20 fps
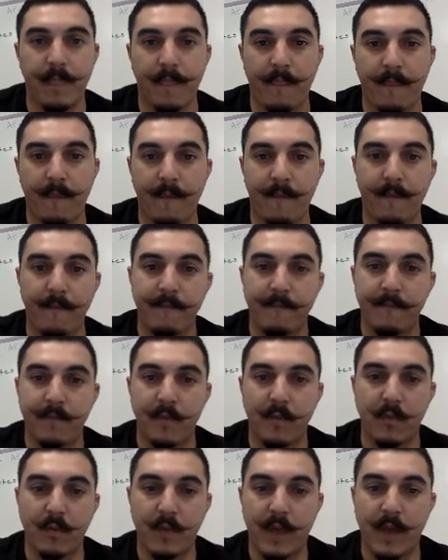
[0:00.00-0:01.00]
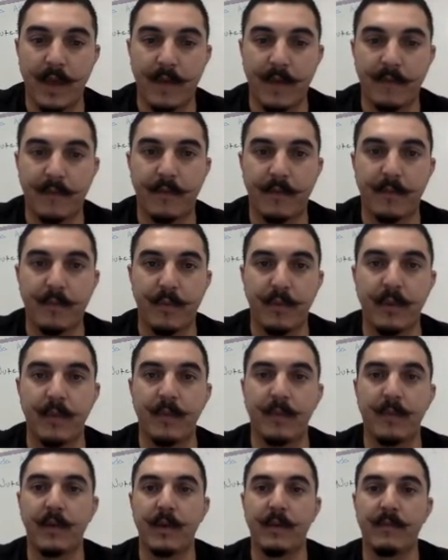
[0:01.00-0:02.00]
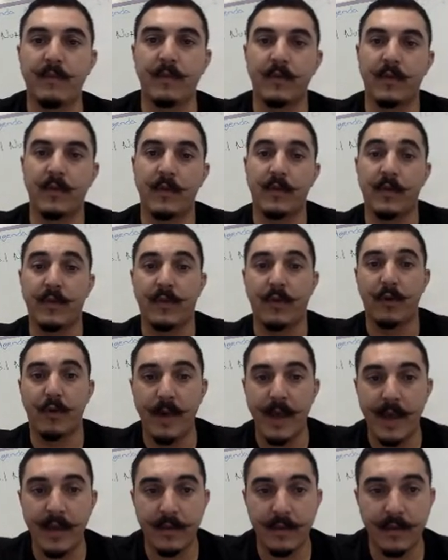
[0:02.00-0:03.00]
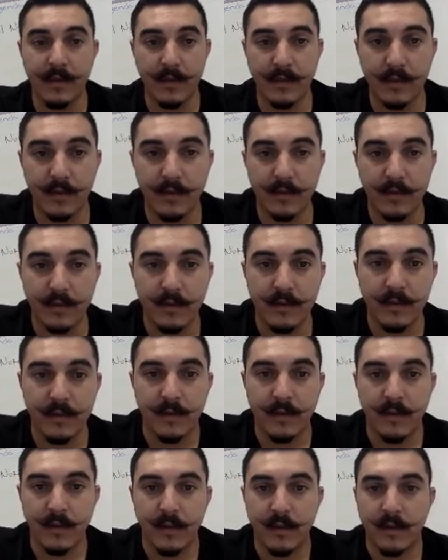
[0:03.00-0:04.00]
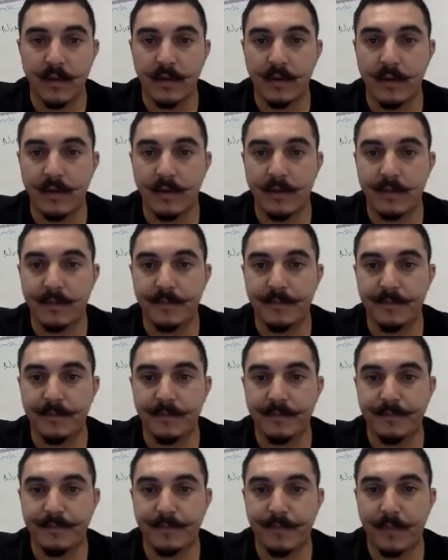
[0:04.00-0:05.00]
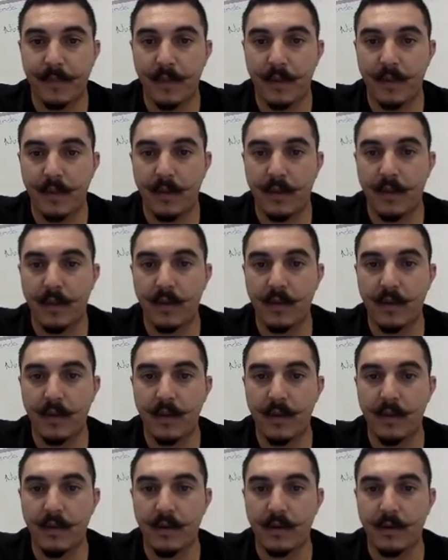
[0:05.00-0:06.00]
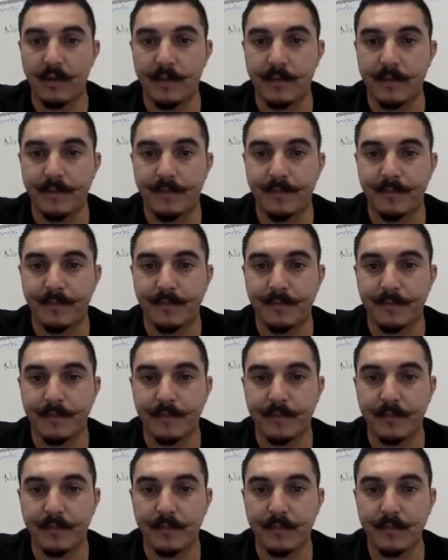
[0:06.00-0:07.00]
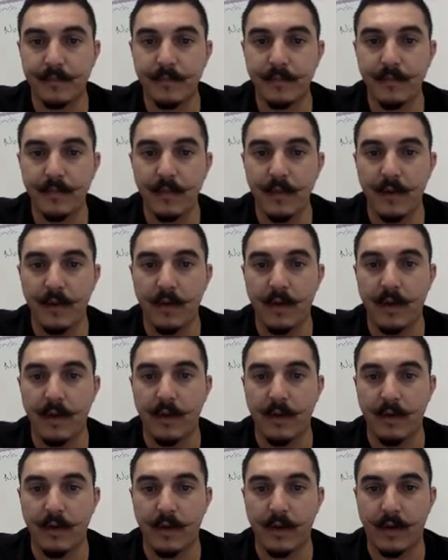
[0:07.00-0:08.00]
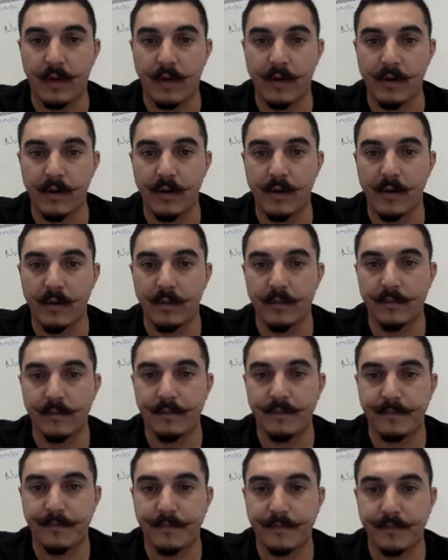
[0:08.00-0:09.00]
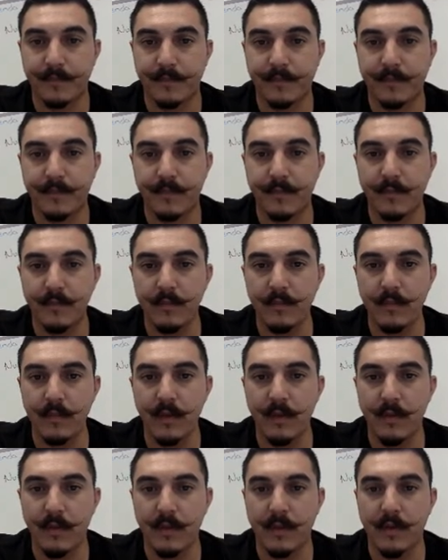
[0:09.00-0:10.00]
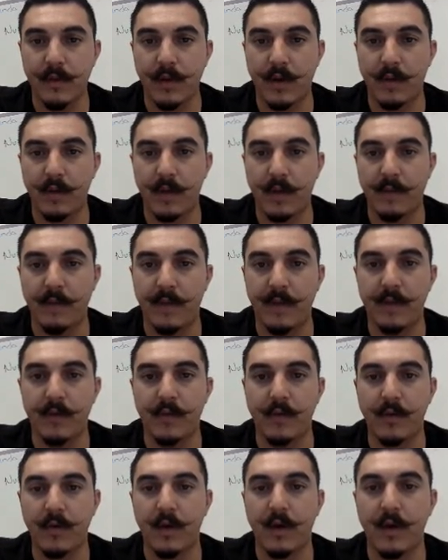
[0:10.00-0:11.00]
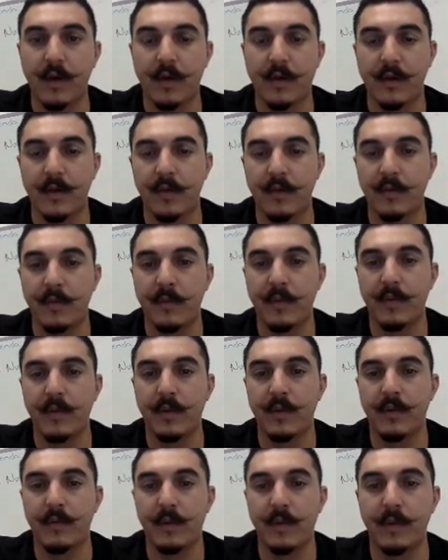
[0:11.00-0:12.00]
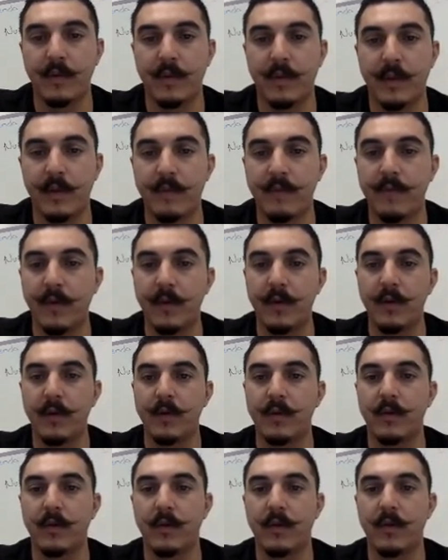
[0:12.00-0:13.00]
Okay. Here we have some principal lymph nodes of the thorax. As you can see here, our aortic arch. But throughout we have intercostal, so in between the ribs, lymph nodes,